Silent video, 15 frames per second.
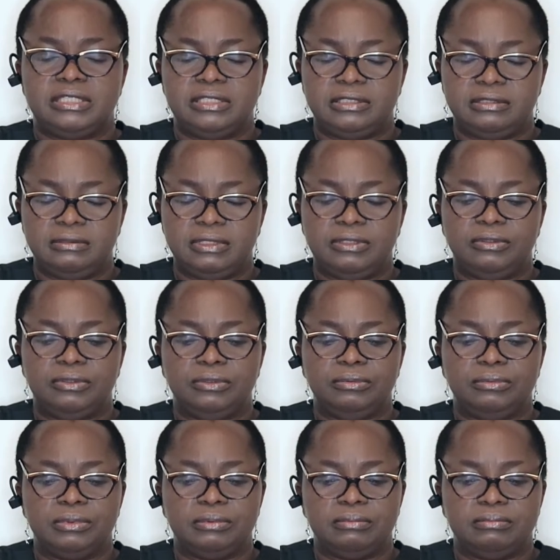you know,
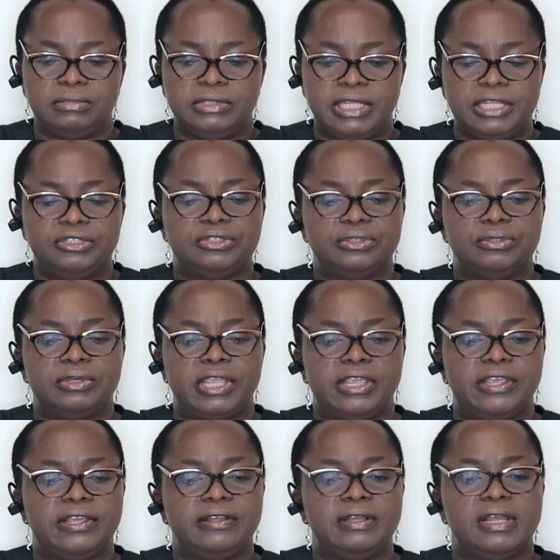dental
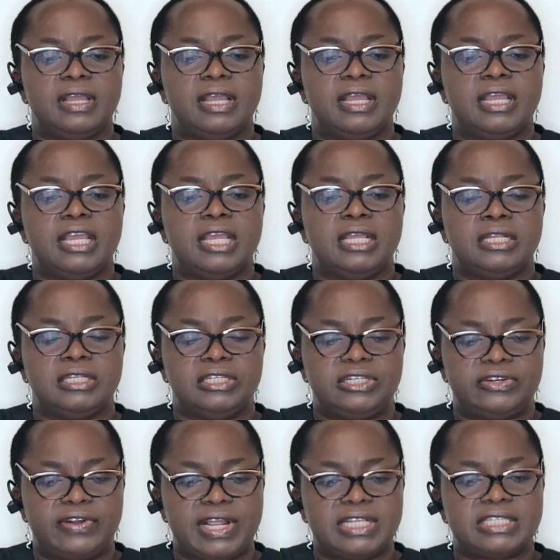care,
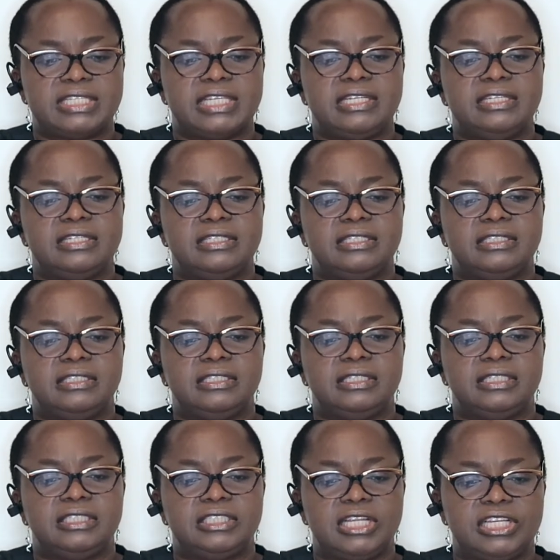dressing,
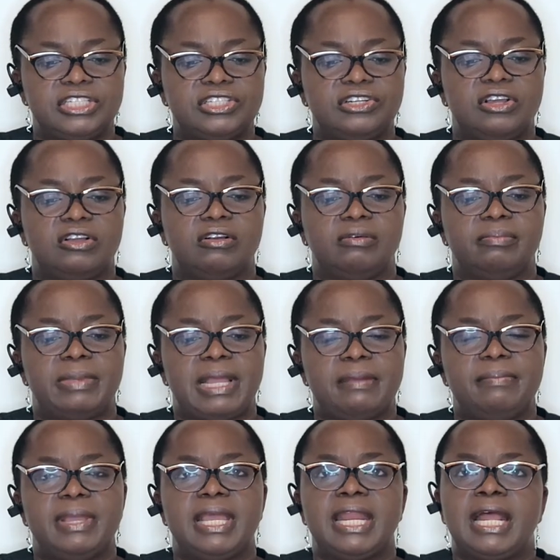changing occupied
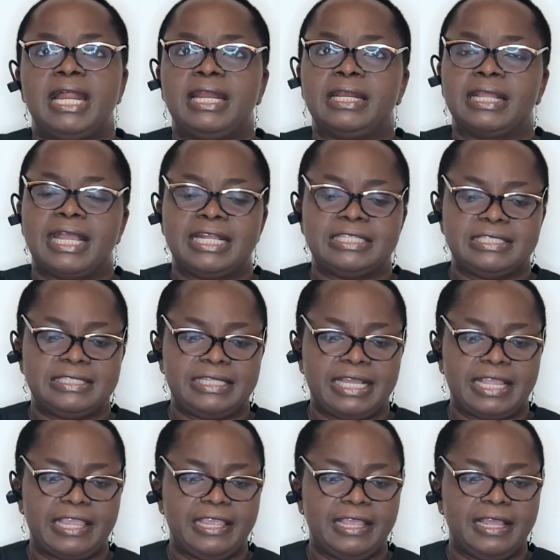bed and catheter
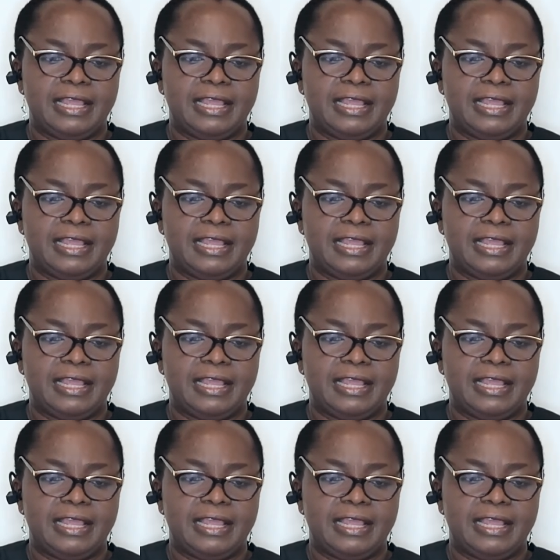care.